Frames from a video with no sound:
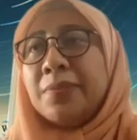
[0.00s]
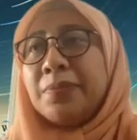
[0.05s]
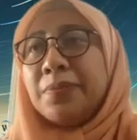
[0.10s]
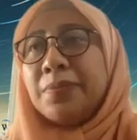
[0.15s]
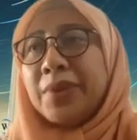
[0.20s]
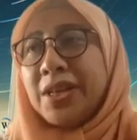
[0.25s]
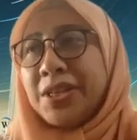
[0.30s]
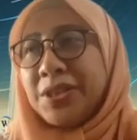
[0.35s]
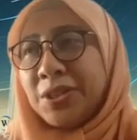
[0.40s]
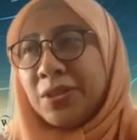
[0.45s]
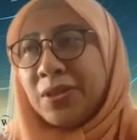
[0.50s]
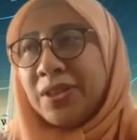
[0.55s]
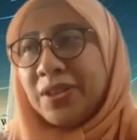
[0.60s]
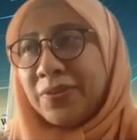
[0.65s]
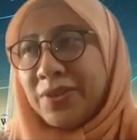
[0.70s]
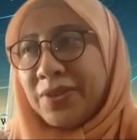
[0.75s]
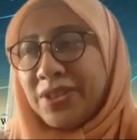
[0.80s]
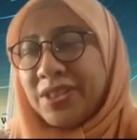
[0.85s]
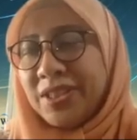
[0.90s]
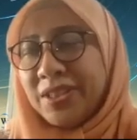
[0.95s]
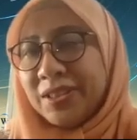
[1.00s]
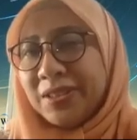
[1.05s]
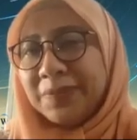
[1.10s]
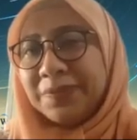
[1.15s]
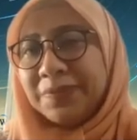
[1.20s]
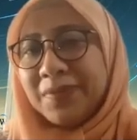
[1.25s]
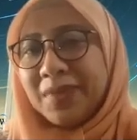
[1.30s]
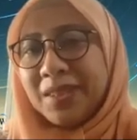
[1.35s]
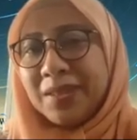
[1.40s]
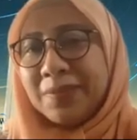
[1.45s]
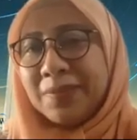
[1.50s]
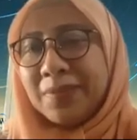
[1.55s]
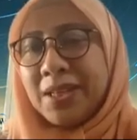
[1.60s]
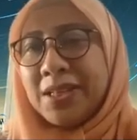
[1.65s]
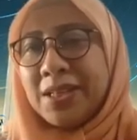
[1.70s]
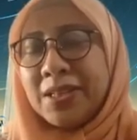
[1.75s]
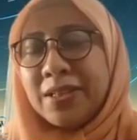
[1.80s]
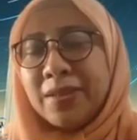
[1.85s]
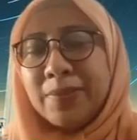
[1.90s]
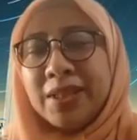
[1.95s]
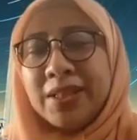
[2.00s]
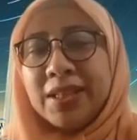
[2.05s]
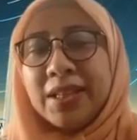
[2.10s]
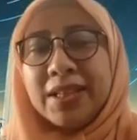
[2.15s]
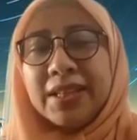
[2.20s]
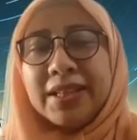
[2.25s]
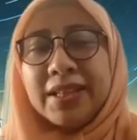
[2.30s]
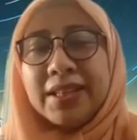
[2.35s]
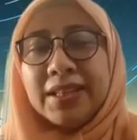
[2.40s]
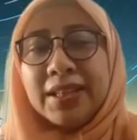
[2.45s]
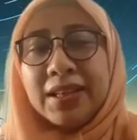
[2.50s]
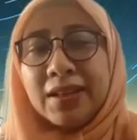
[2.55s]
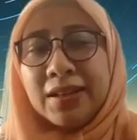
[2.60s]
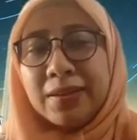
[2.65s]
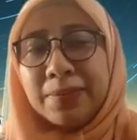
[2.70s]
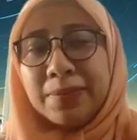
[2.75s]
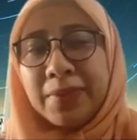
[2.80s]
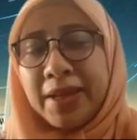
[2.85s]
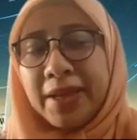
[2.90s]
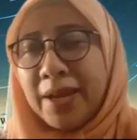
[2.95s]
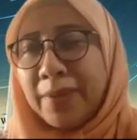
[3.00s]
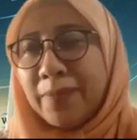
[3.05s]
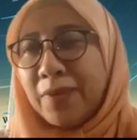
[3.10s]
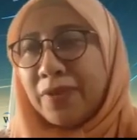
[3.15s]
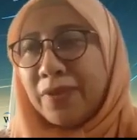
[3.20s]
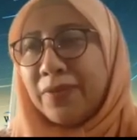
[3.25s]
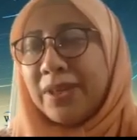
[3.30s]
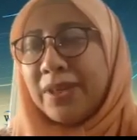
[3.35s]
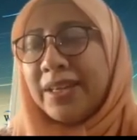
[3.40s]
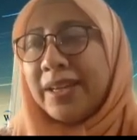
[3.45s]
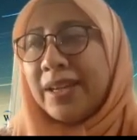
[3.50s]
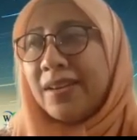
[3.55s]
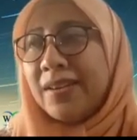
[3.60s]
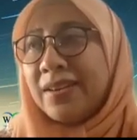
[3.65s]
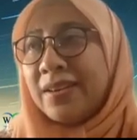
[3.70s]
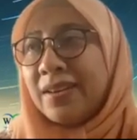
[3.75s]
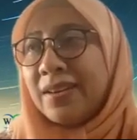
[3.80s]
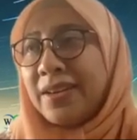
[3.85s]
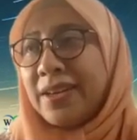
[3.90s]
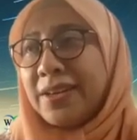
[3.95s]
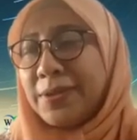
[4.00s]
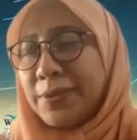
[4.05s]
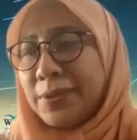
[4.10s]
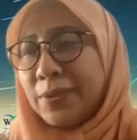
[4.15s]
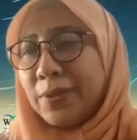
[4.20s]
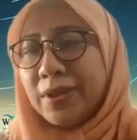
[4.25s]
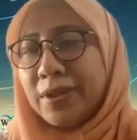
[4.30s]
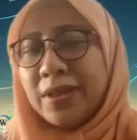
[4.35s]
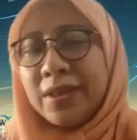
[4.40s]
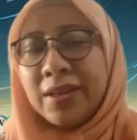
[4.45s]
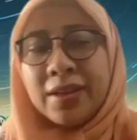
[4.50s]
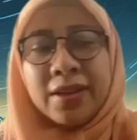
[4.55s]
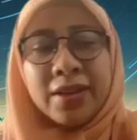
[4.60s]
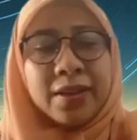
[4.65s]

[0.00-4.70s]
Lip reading: partial differential. Partial means that del m over del r and so on.